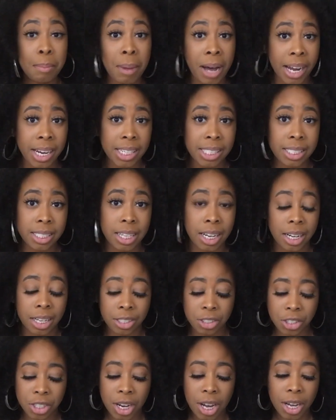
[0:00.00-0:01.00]
Midas
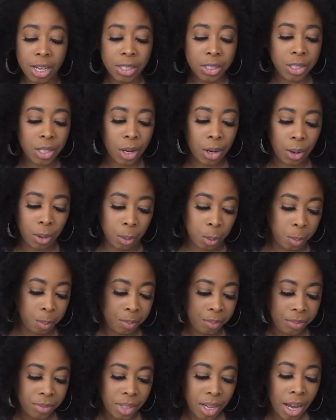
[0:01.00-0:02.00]
touch. So
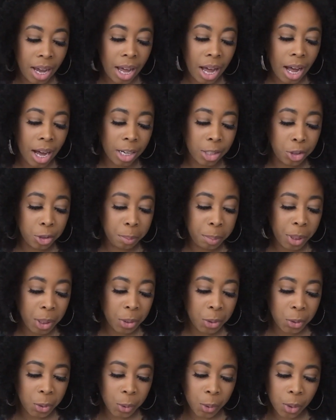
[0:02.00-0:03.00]

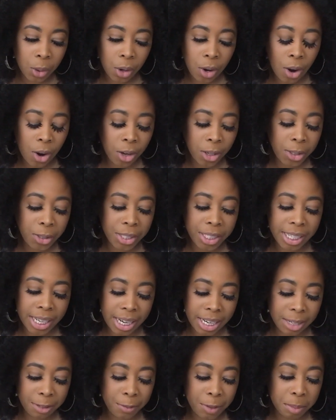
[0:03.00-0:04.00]
entrepreneurial or
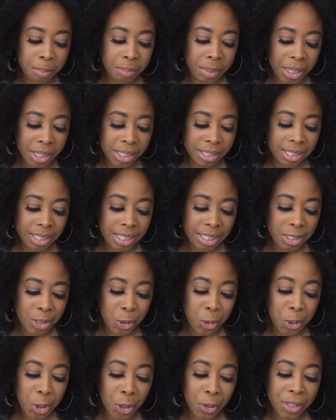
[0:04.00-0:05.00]
creative ability
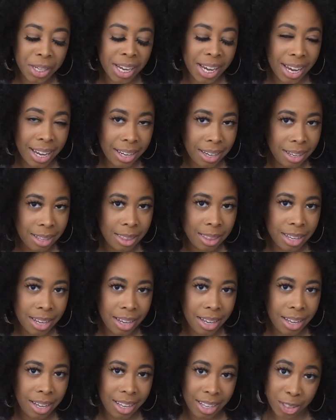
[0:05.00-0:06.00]
to turn
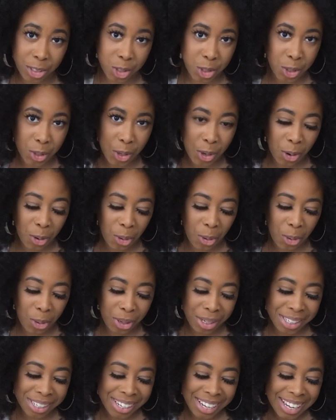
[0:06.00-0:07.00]
anything into
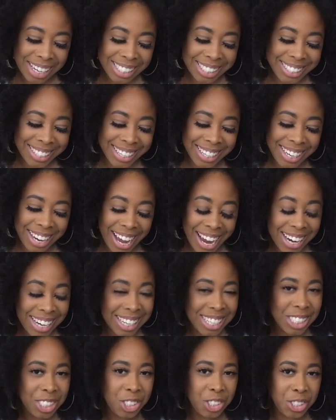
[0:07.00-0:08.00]
gold. Delight
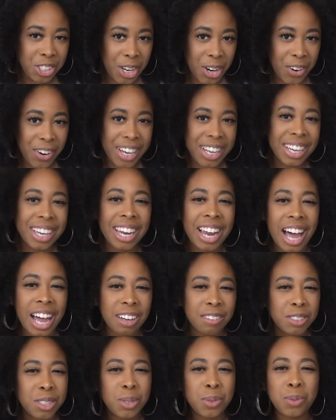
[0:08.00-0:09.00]
in sharing
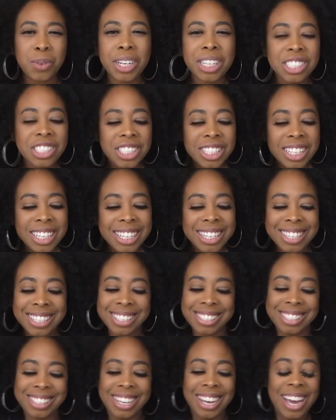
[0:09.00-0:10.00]
life's
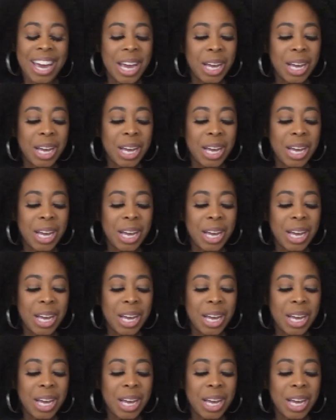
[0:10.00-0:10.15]
riches.